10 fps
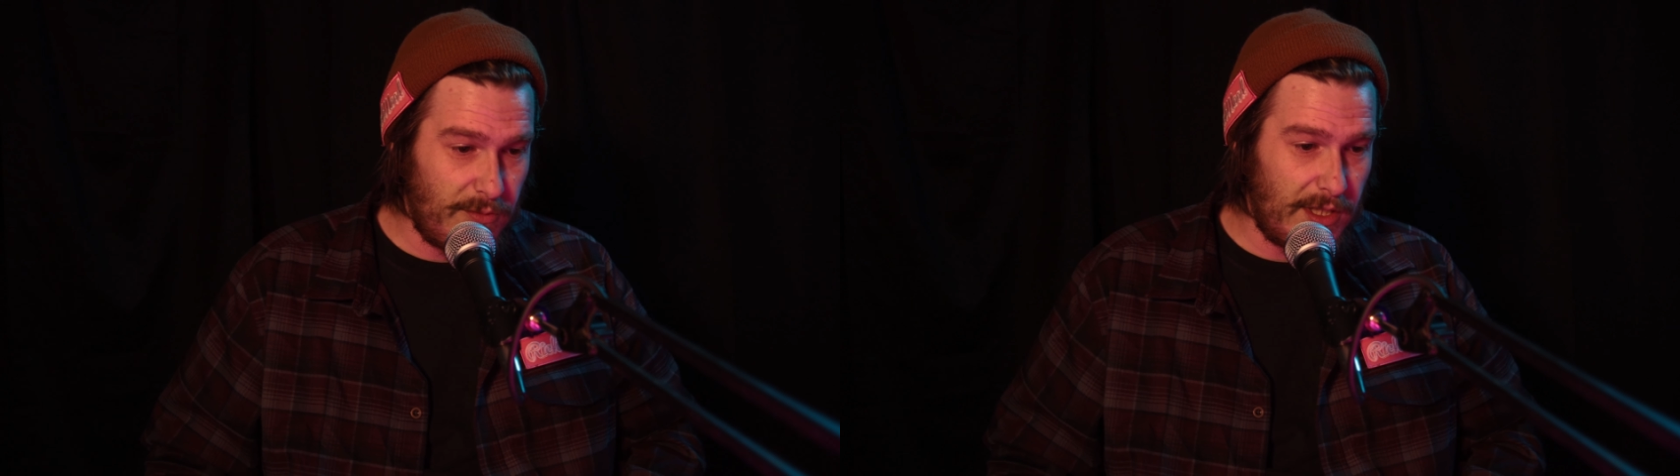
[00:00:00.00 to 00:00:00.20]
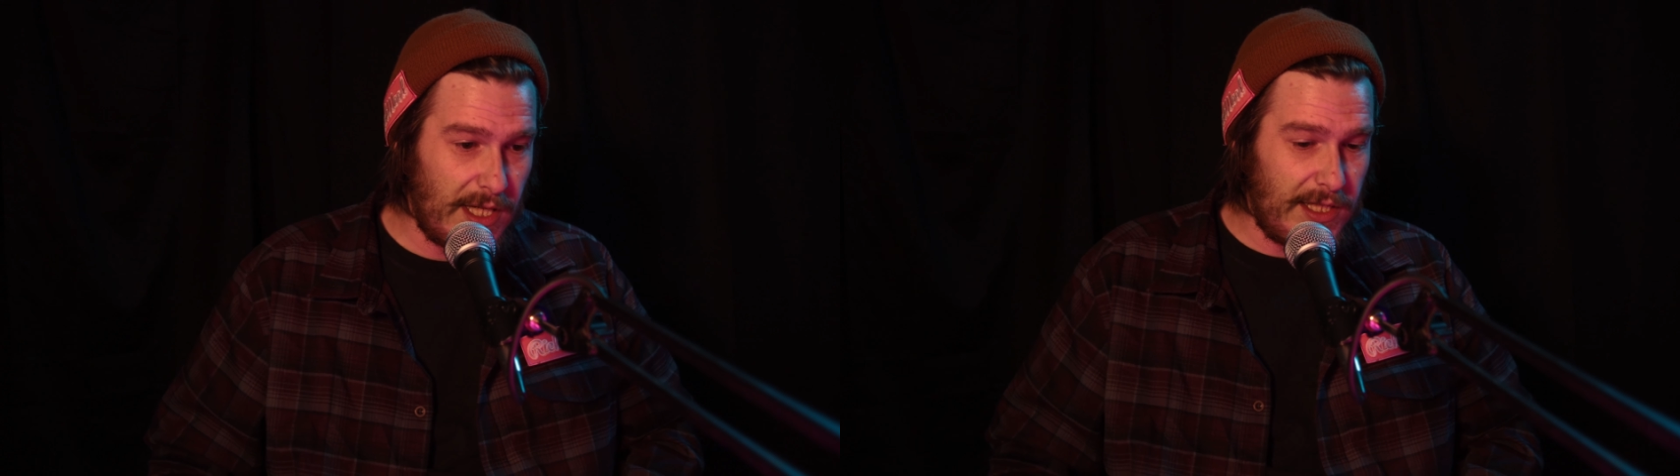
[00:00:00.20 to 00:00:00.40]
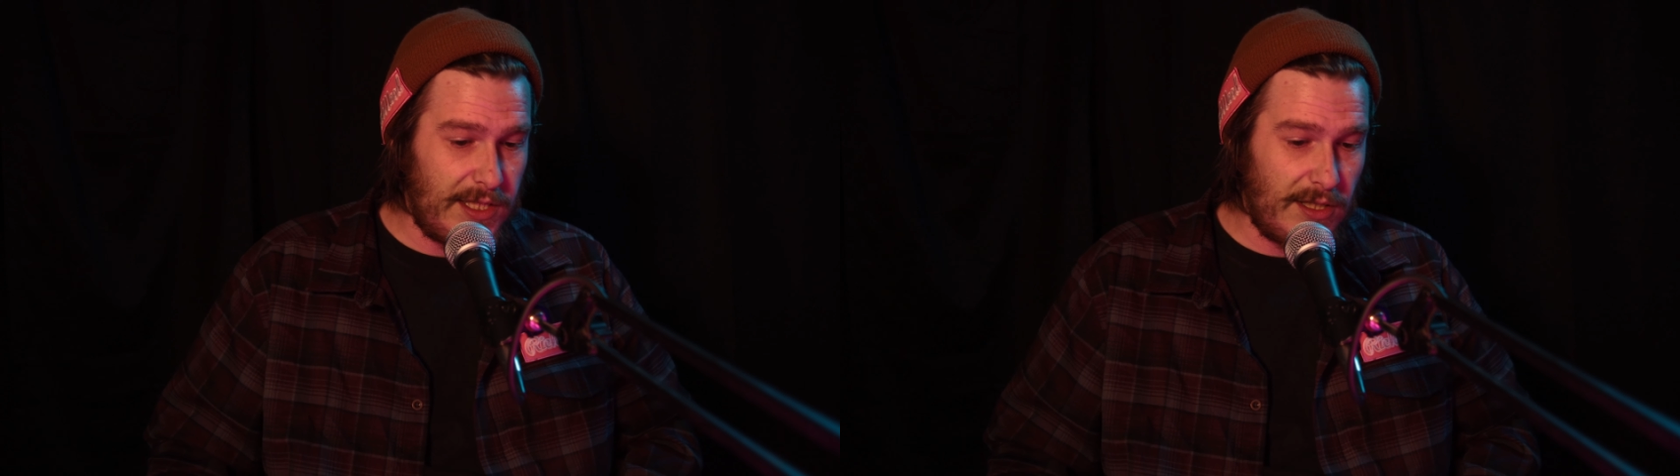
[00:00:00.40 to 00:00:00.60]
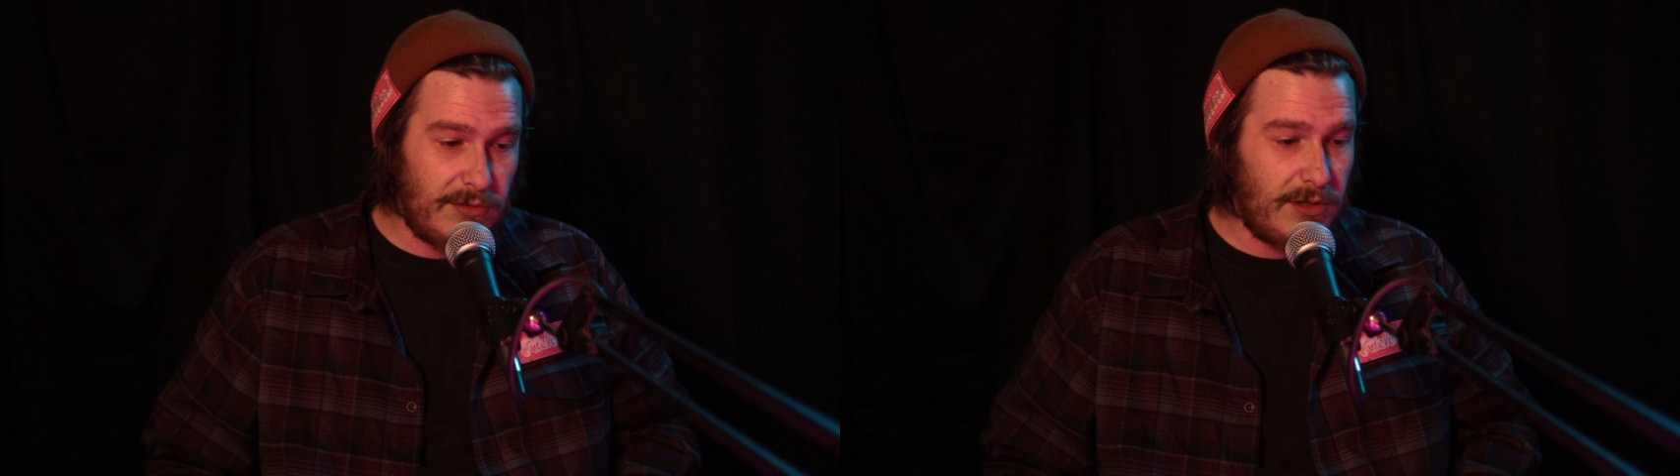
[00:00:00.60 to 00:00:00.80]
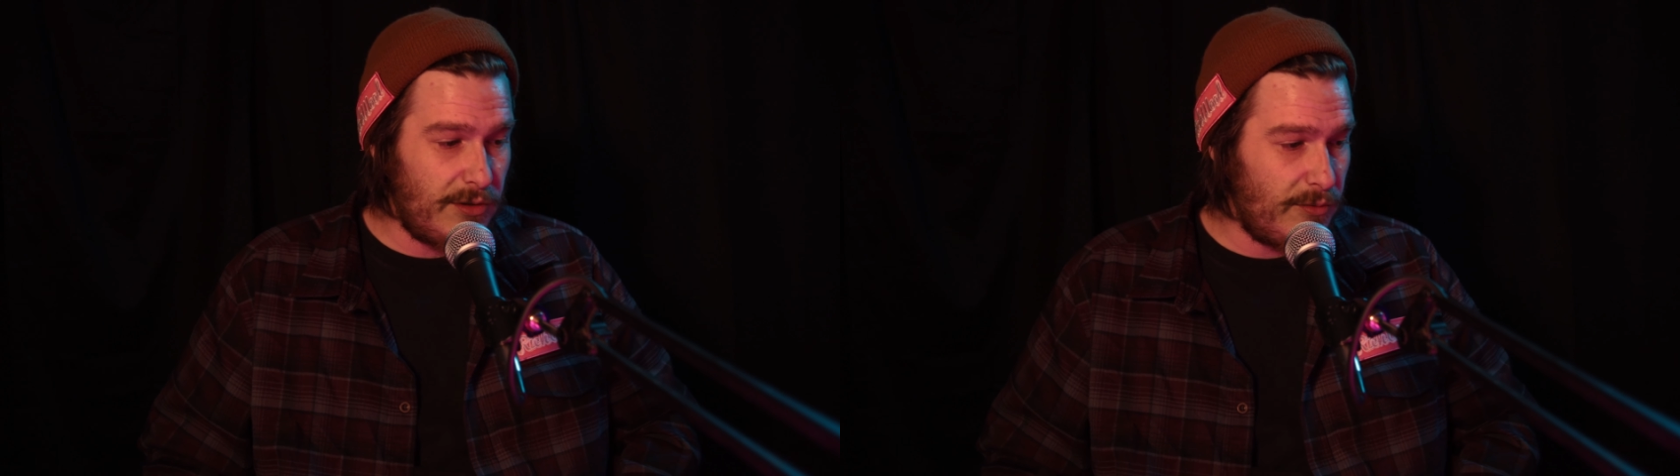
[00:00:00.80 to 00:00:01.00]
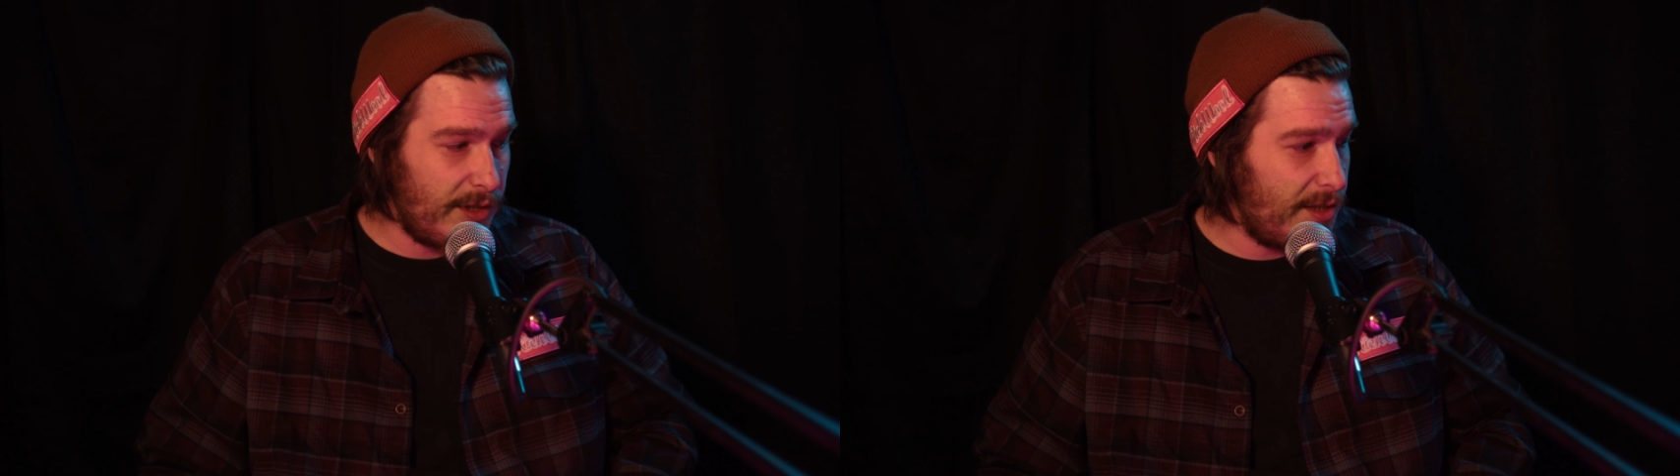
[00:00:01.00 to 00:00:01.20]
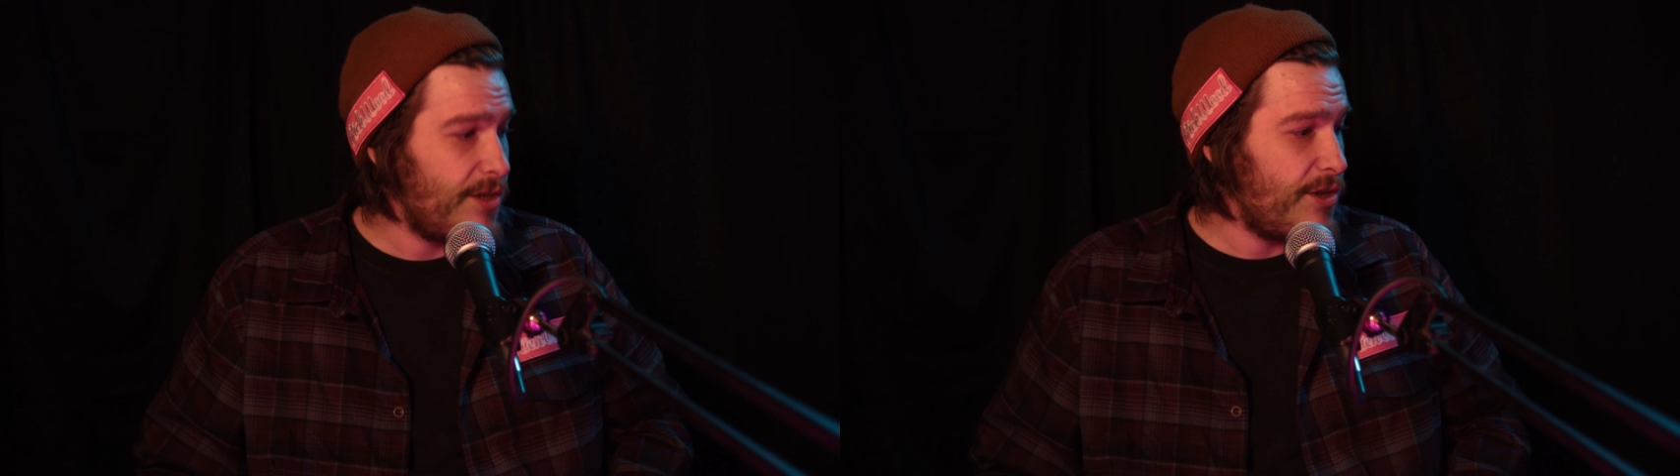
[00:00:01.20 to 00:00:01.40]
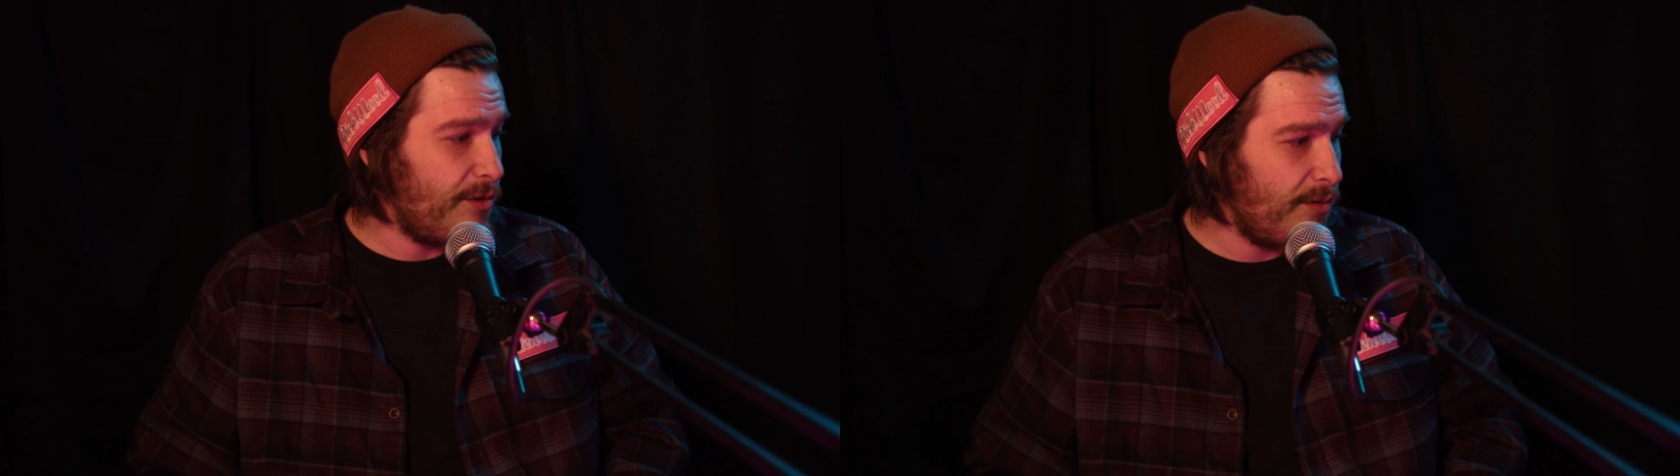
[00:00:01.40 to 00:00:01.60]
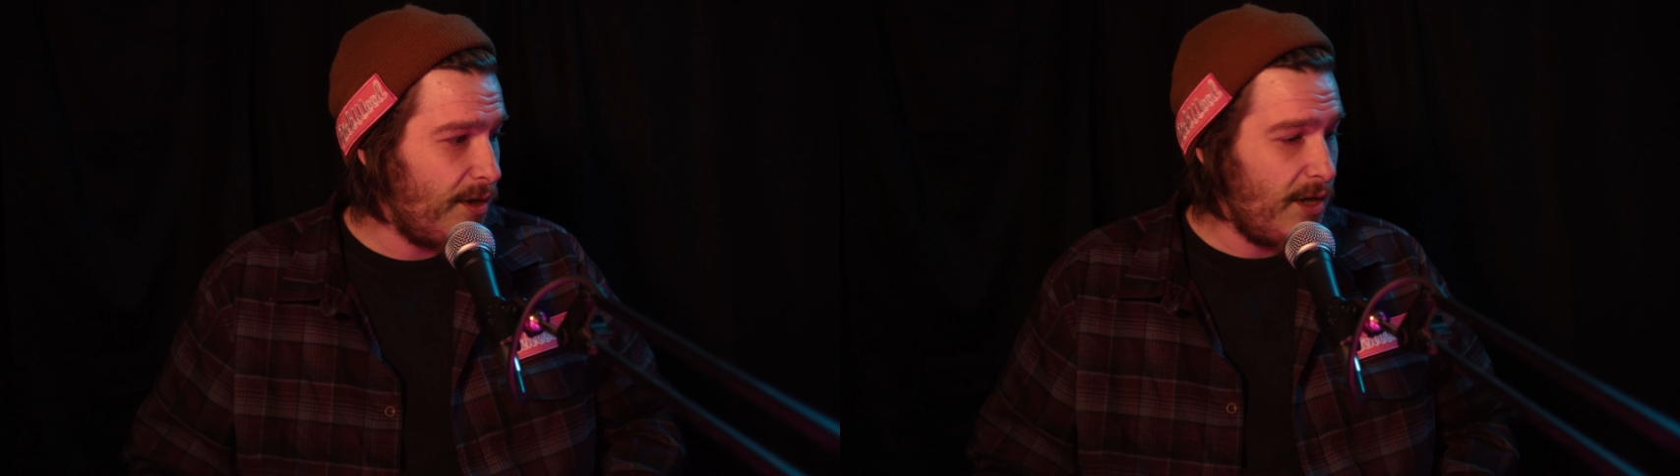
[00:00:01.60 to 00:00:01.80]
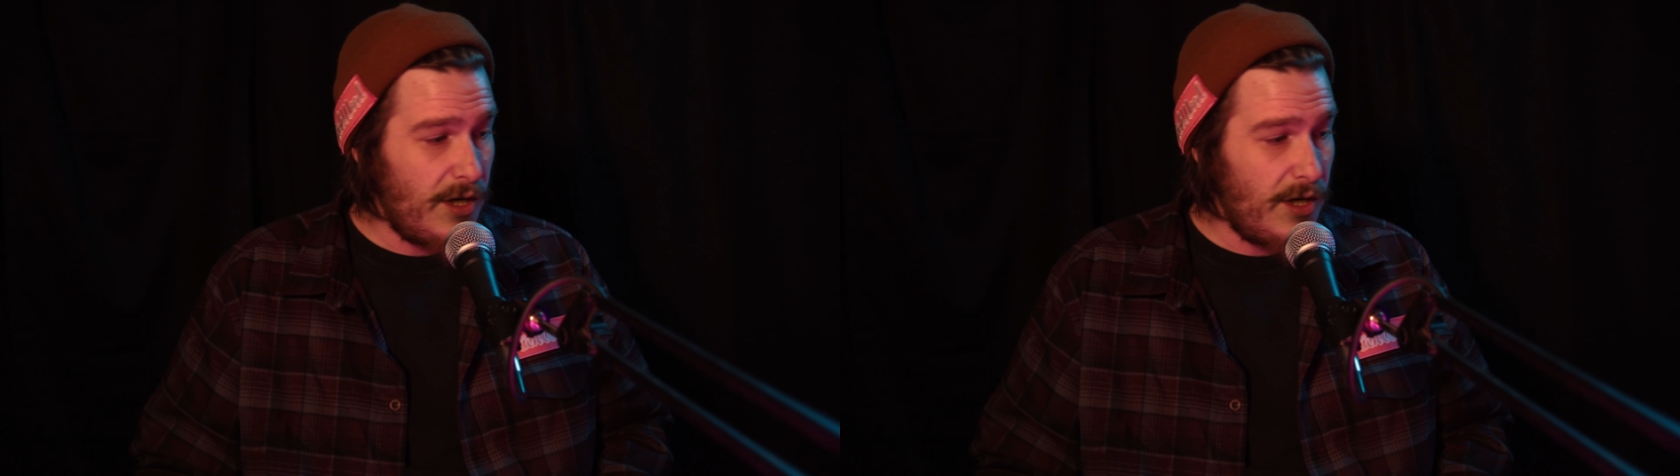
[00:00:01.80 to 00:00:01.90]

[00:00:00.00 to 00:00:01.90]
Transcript: when I don't know what to shoot,